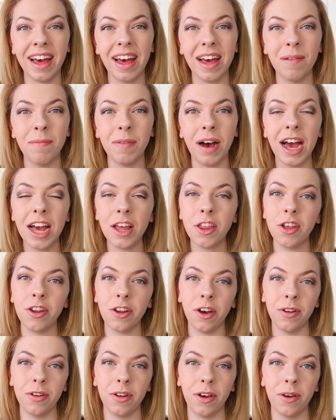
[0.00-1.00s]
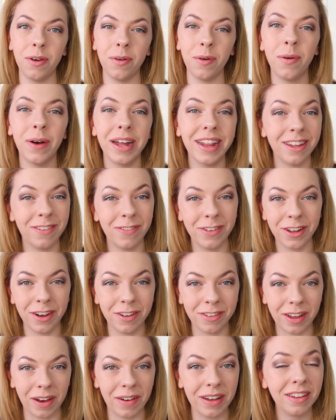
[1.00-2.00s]
Um, I actually don't know where this video
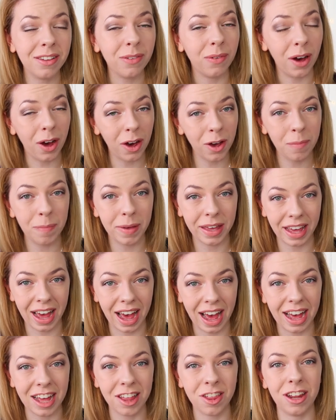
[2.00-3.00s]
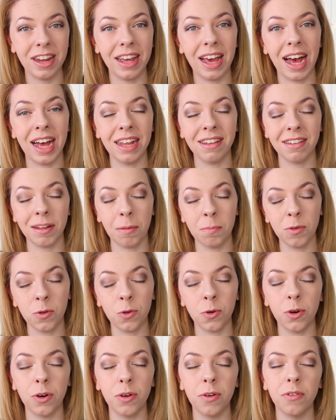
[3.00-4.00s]
is going, so I hope it actually has some
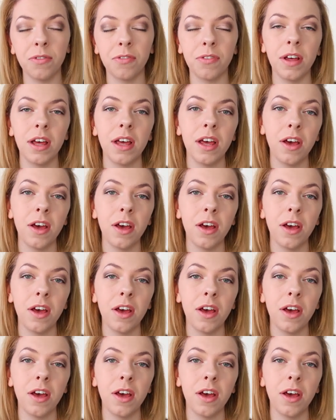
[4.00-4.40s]
sort of